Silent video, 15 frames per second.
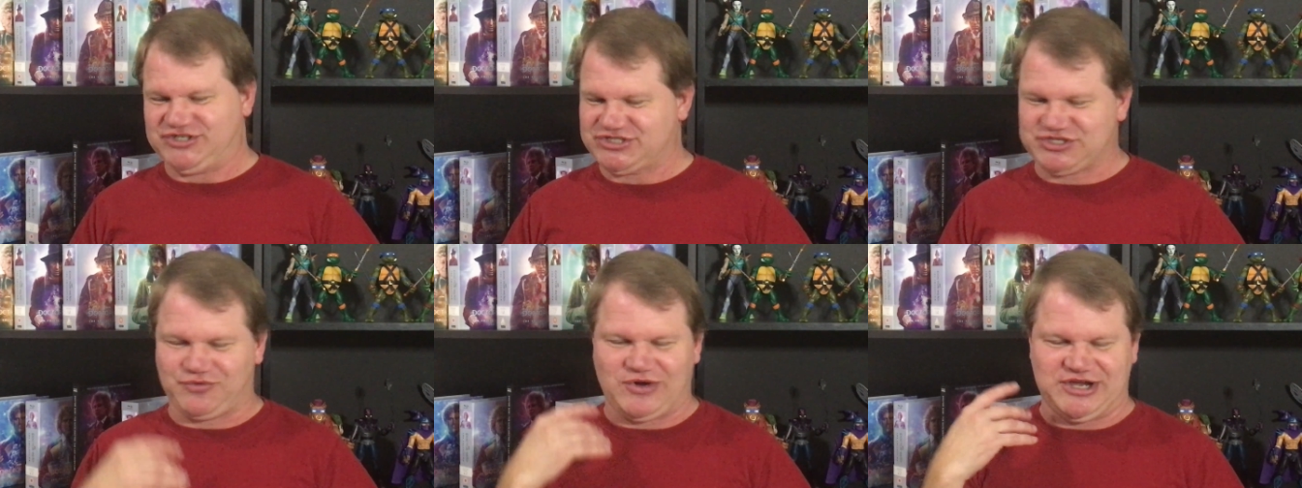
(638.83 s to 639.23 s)

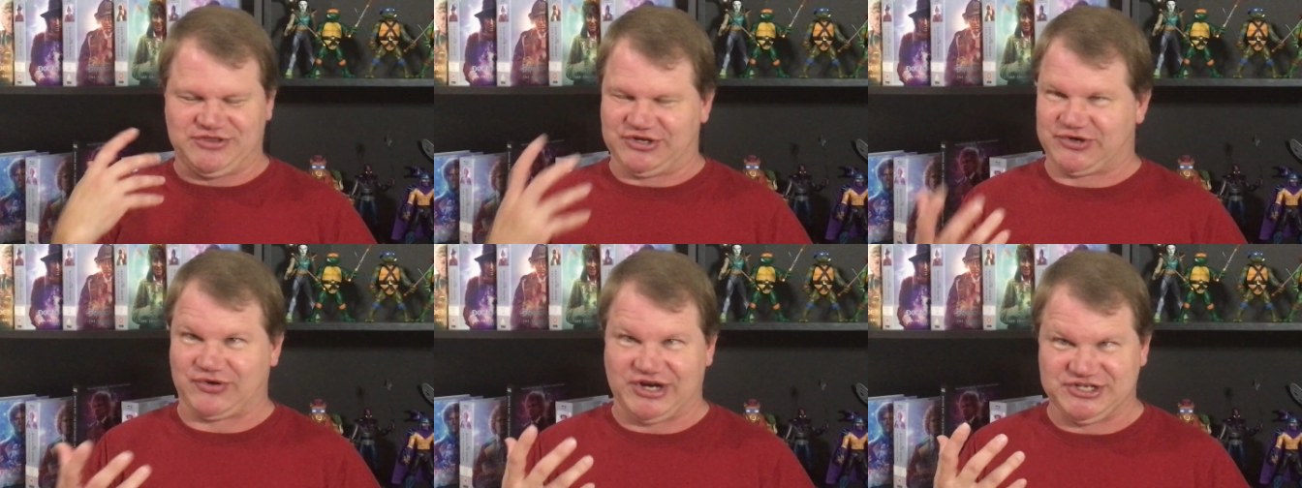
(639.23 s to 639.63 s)
Just the way
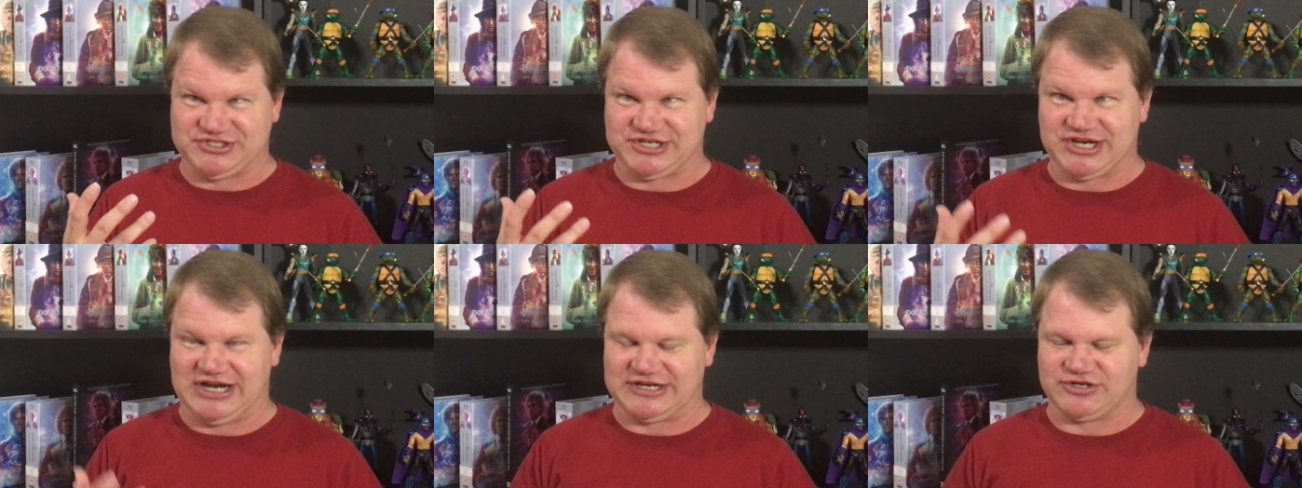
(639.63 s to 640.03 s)
the
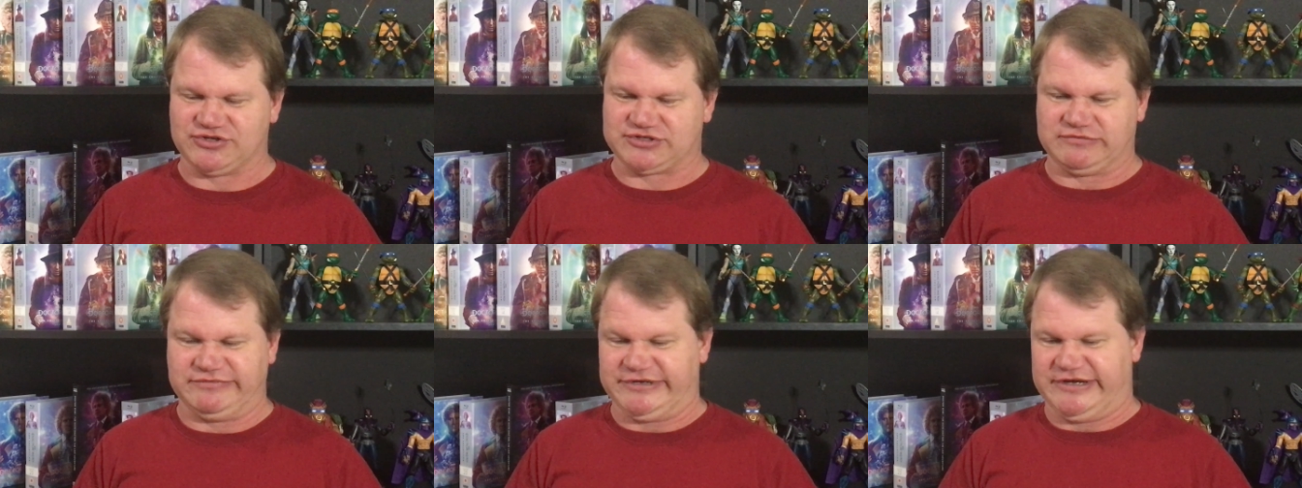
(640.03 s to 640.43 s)
crazy guy
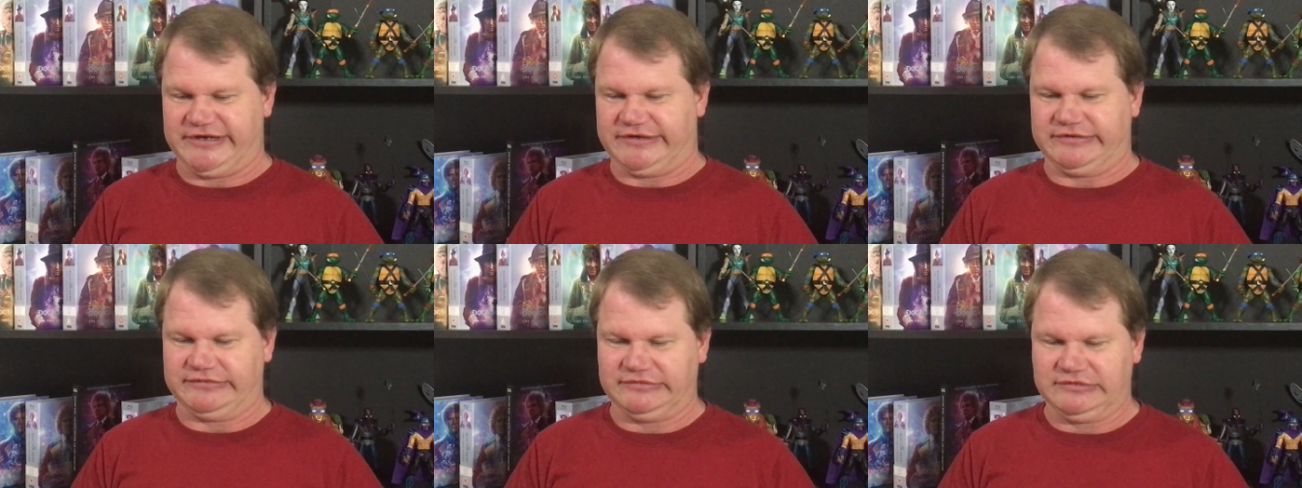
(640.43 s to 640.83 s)
goes,
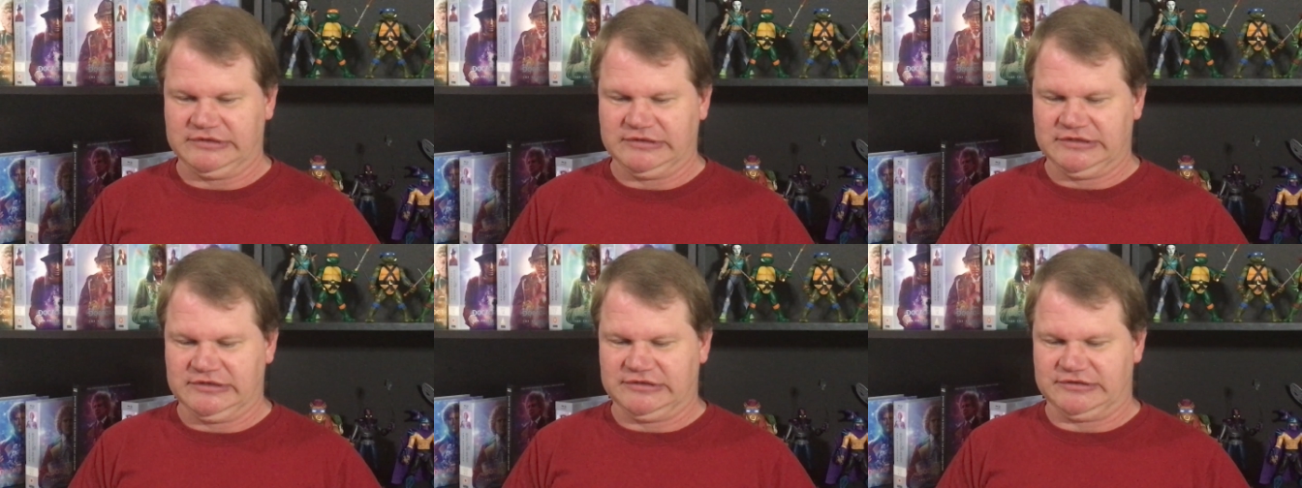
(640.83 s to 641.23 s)
no,
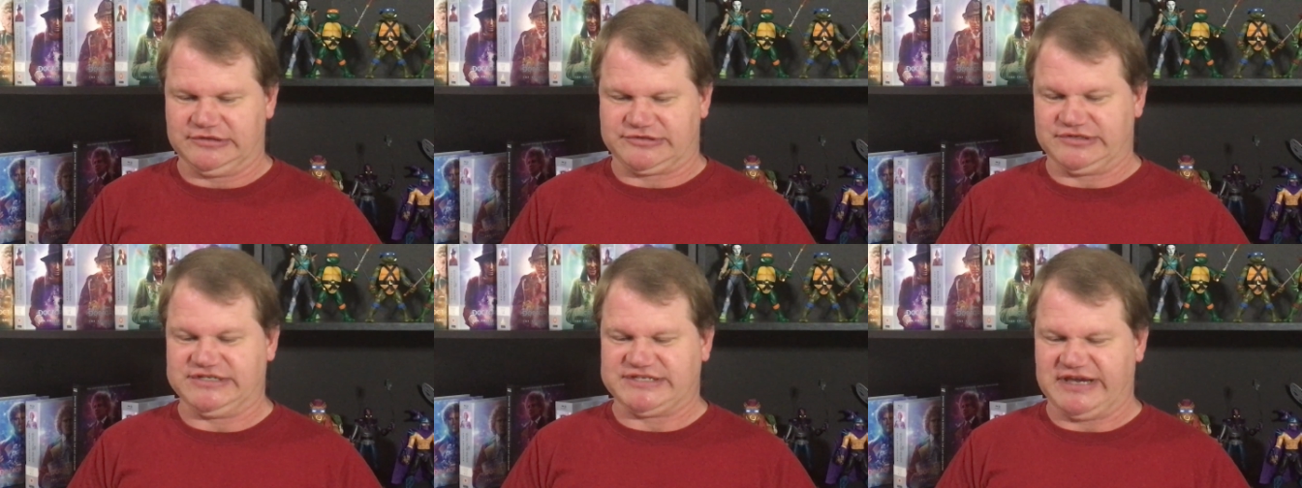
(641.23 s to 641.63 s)
the
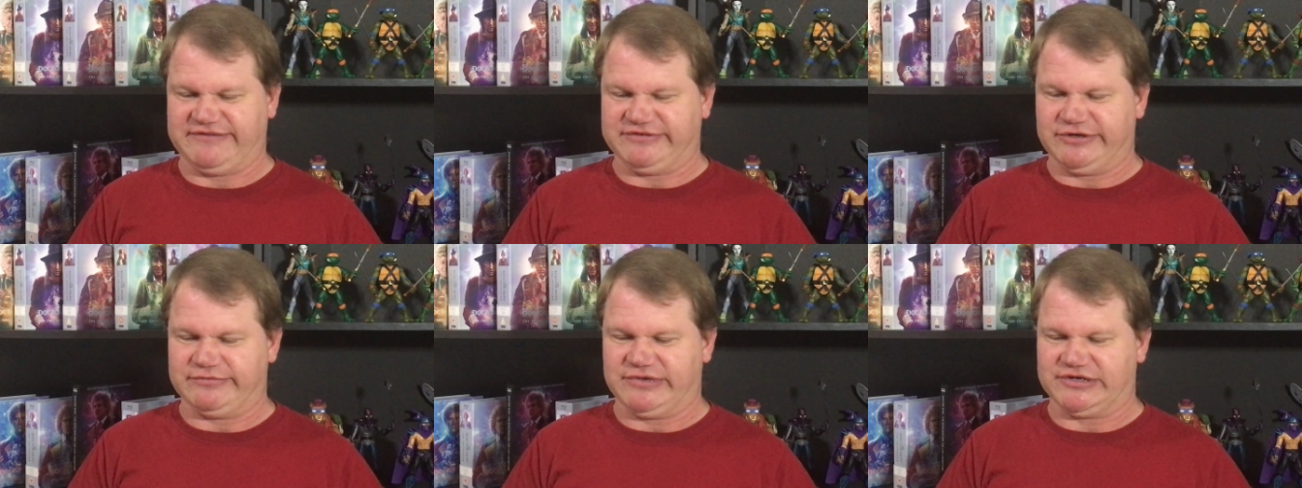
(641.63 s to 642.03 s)
trees
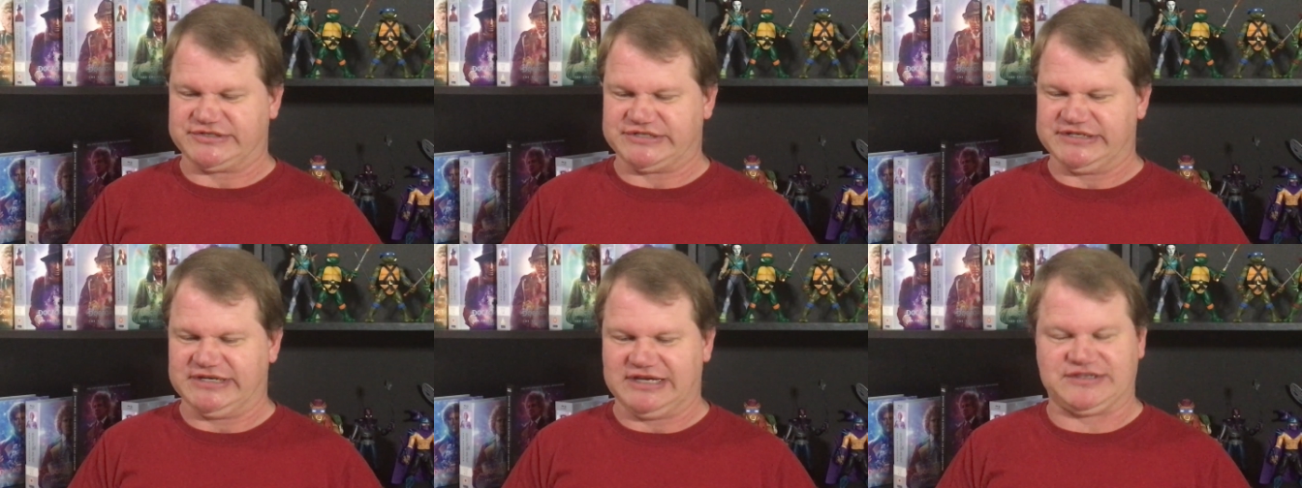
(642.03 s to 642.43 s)
have no
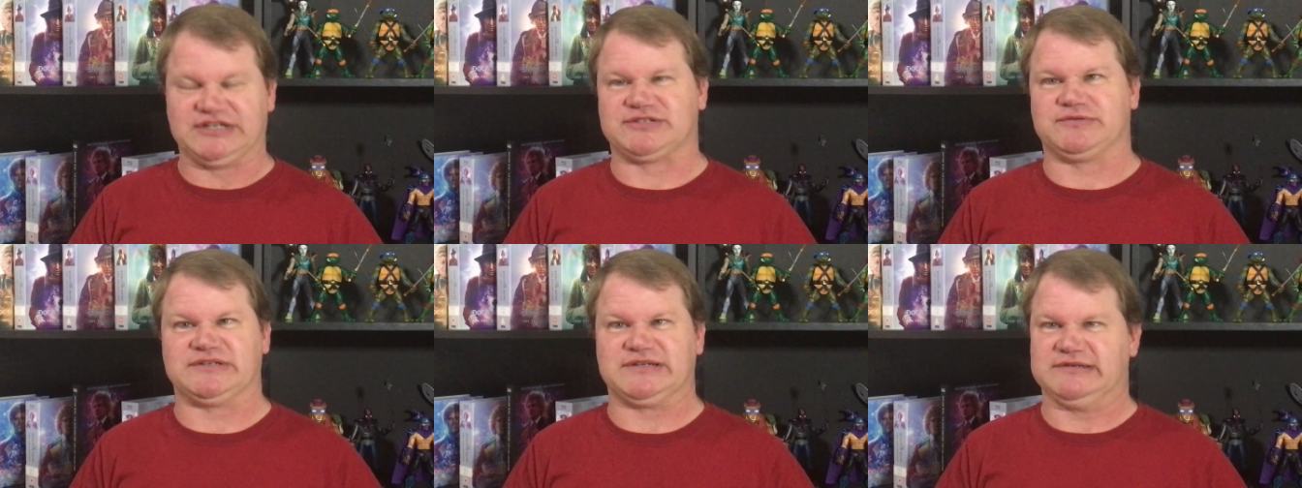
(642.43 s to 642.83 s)
mercy. I
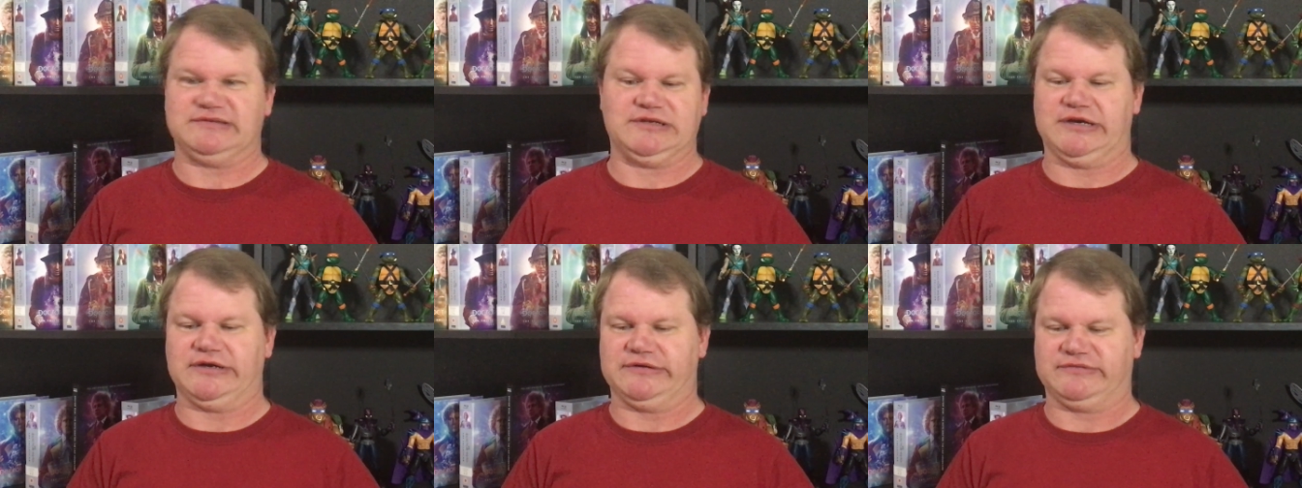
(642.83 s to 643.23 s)
think it's was it,
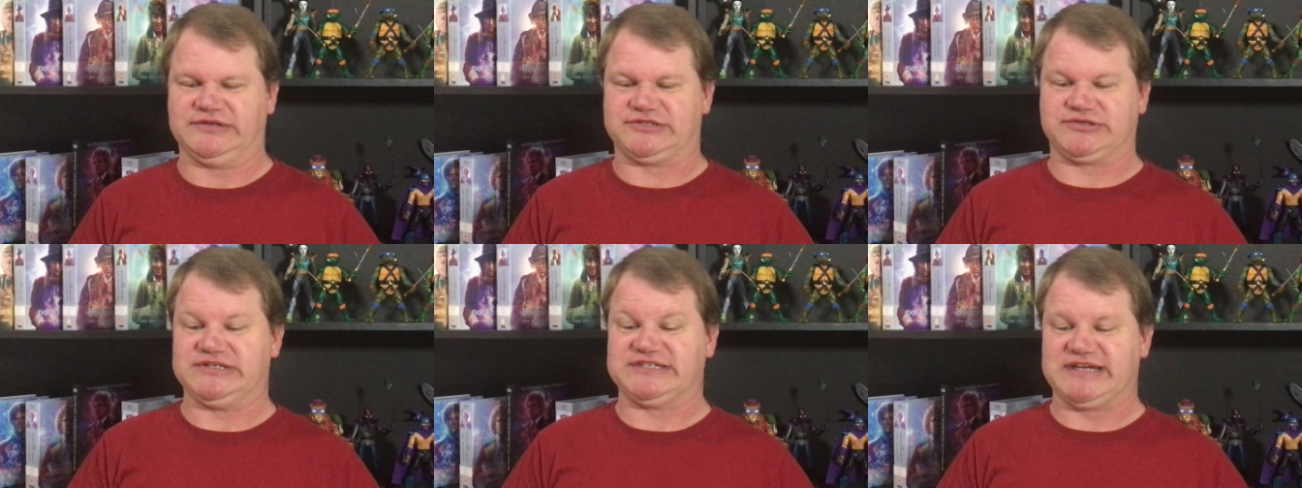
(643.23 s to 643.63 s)
no, the
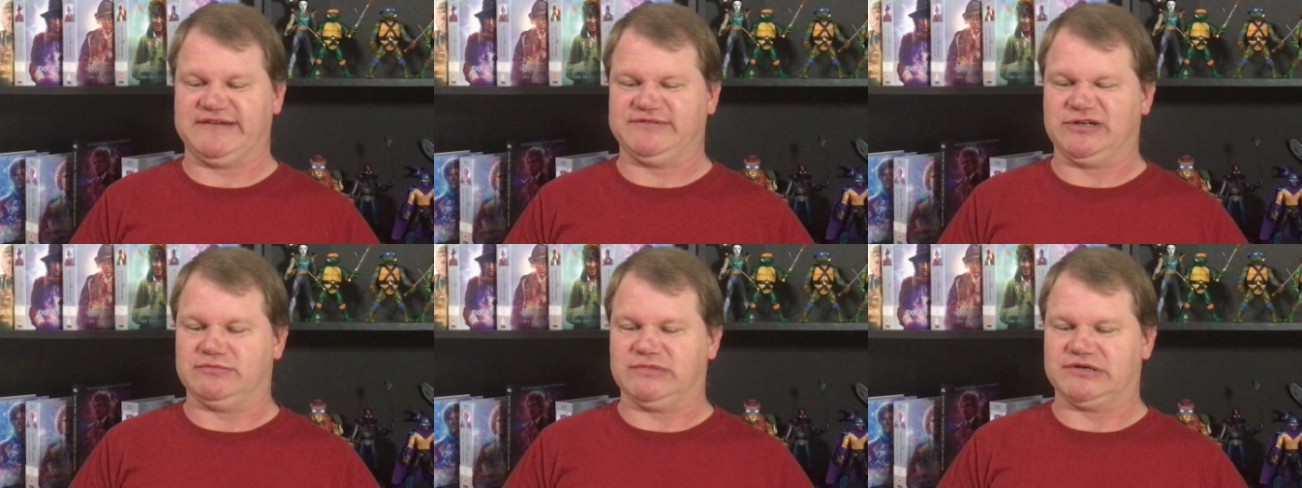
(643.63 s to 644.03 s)
trees
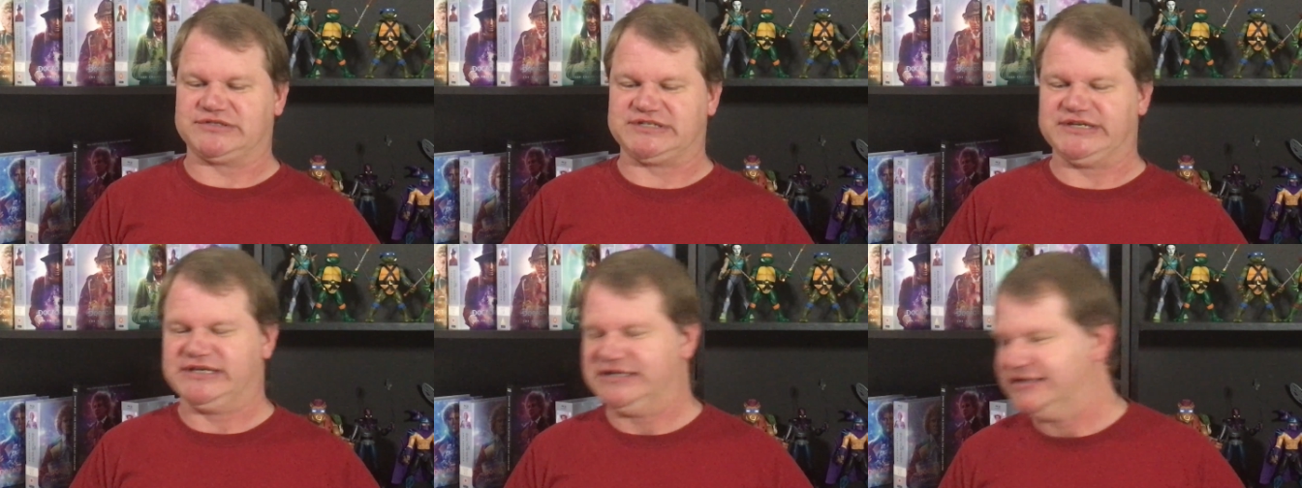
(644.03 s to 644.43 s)
have no
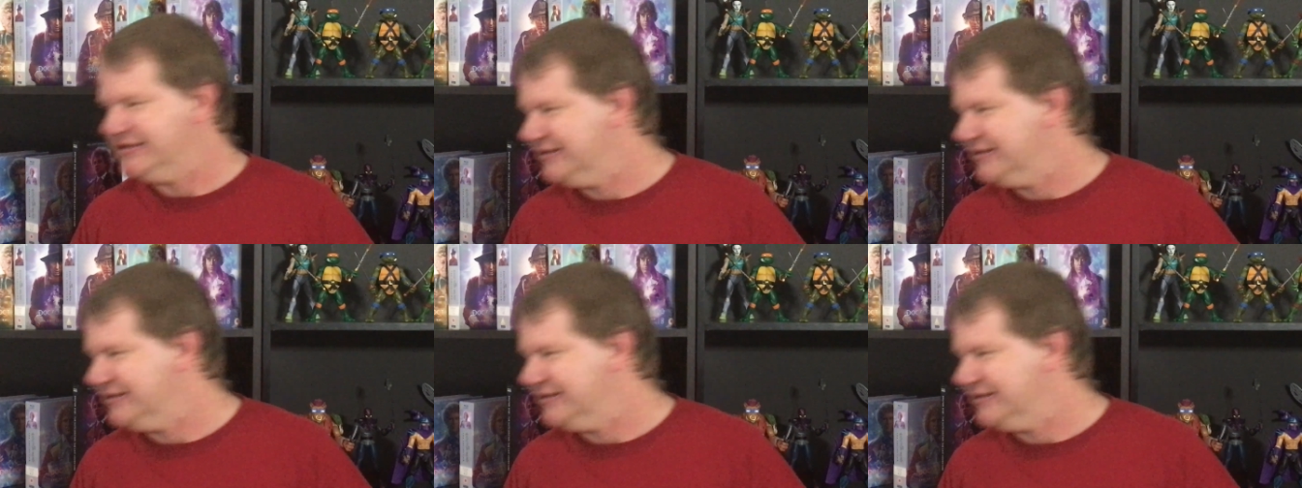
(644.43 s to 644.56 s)
mercy.